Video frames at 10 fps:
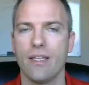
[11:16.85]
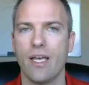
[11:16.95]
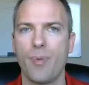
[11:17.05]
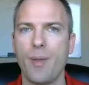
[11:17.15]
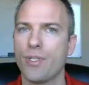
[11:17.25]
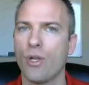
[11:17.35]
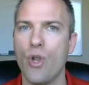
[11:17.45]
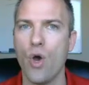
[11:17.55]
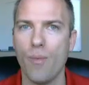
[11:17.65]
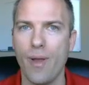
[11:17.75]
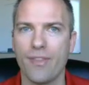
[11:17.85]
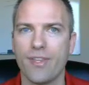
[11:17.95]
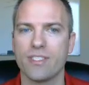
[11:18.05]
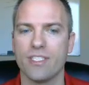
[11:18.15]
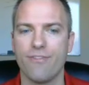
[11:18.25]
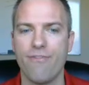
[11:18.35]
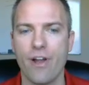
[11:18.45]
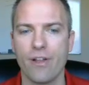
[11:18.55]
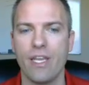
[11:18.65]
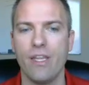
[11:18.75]
A lot of people don't know about this. It's
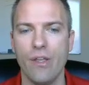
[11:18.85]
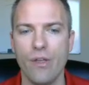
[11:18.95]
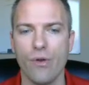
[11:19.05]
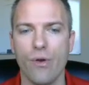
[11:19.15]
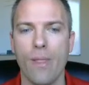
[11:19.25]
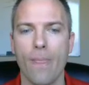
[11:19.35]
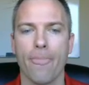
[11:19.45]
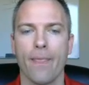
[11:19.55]
fairly new,